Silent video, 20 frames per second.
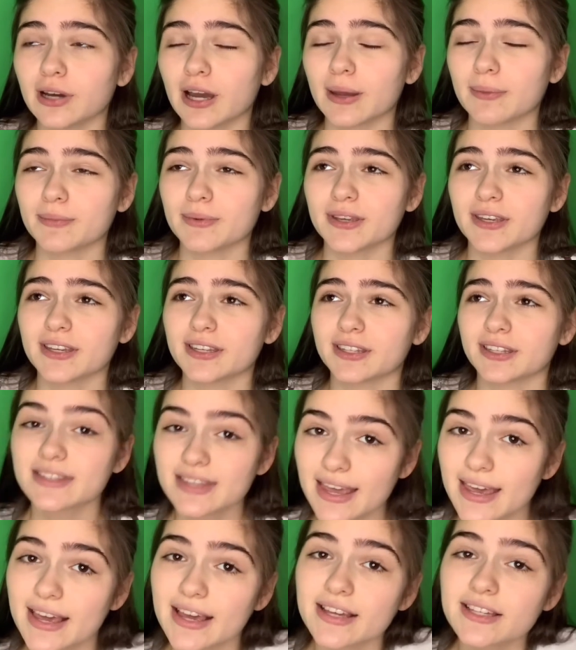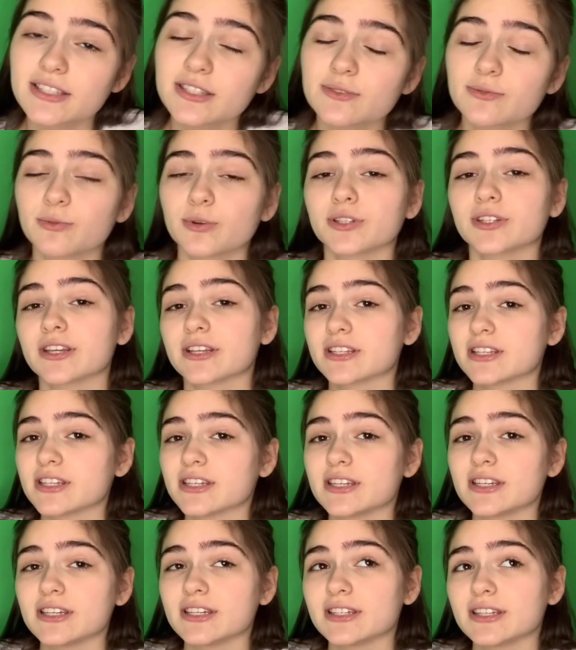I mean, test what I
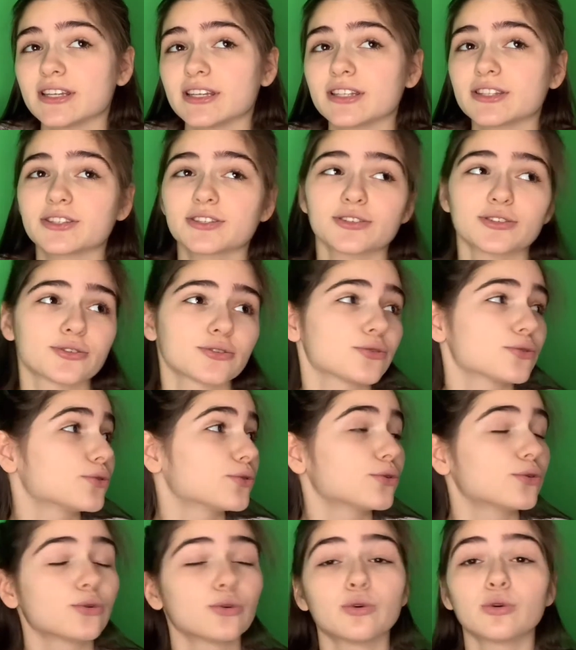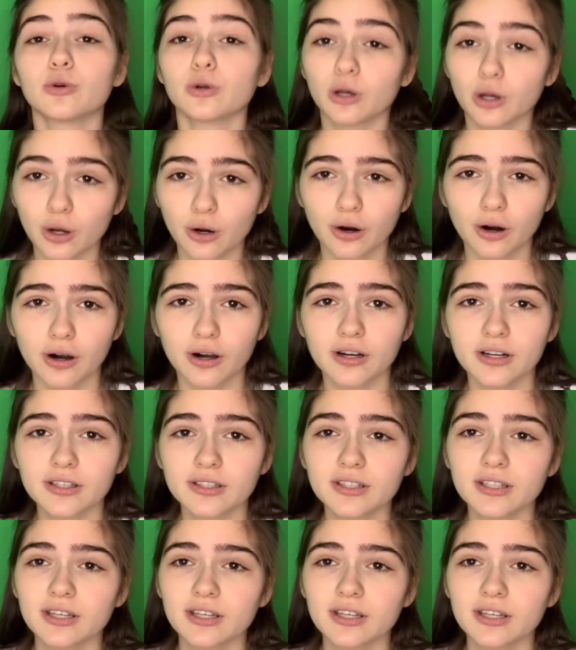needed to learn.